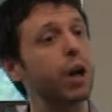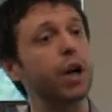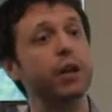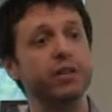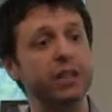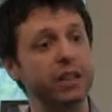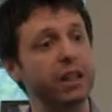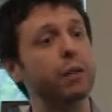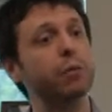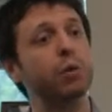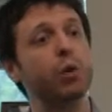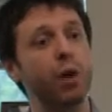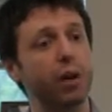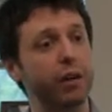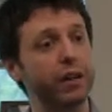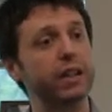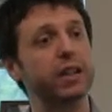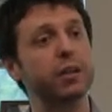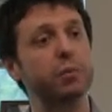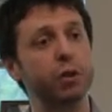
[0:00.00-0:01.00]
RTM
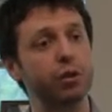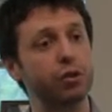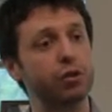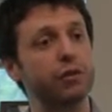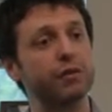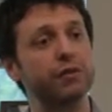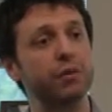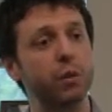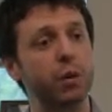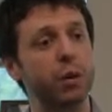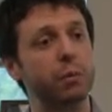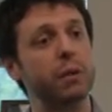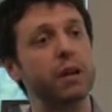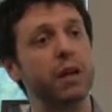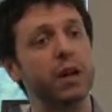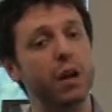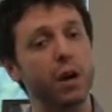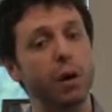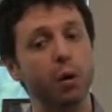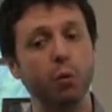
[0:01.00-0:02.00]
quality commercial form.
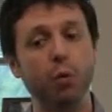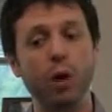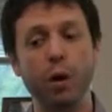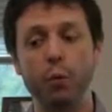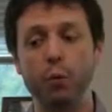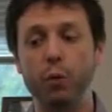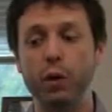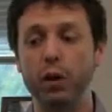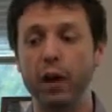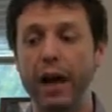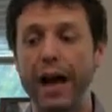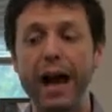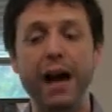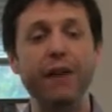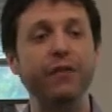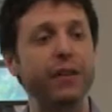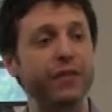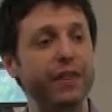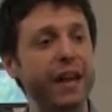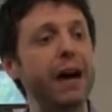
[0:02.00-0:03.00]
What we'll
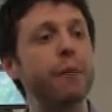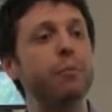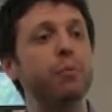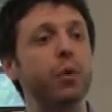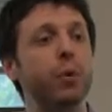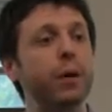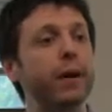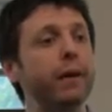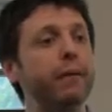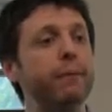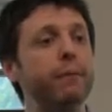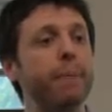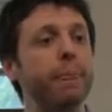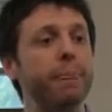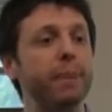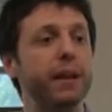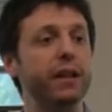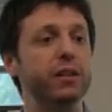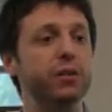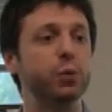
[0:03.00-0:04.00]
have at that point
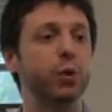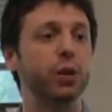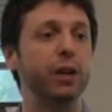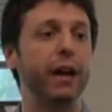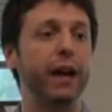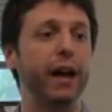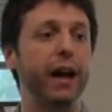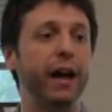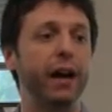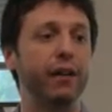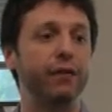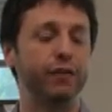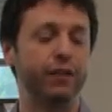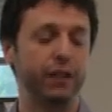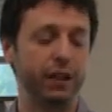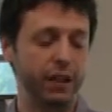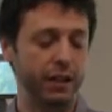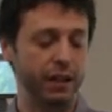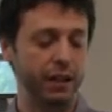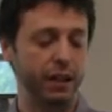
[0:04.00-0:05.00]
is we'll have
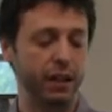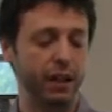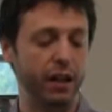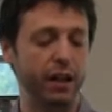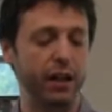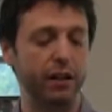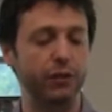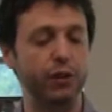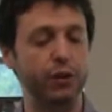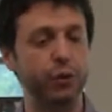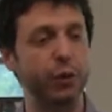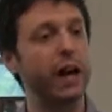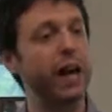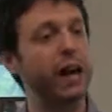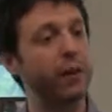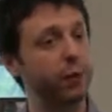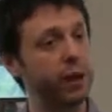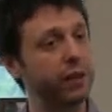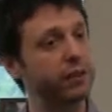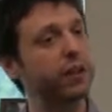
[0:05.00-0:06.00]
the
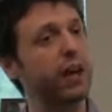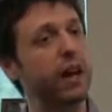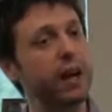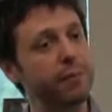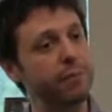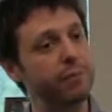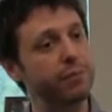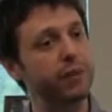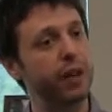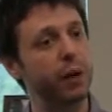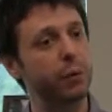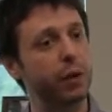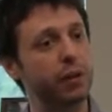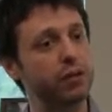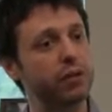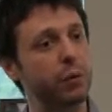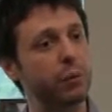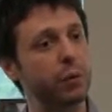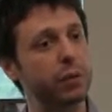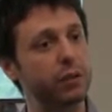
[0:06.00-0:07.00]
Dryad runtime that
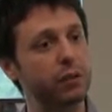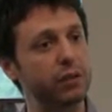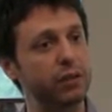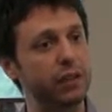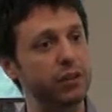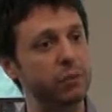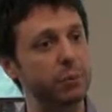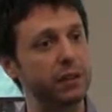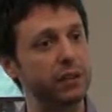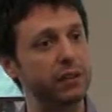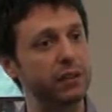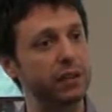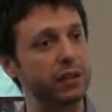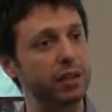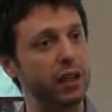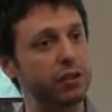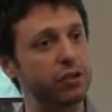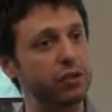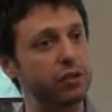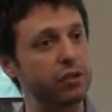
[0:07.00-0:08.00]
runs on Windows HPC
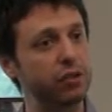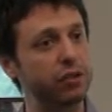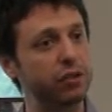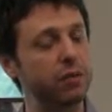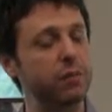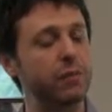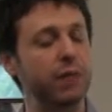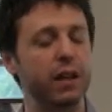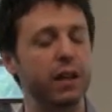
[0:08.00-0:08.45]
clusters.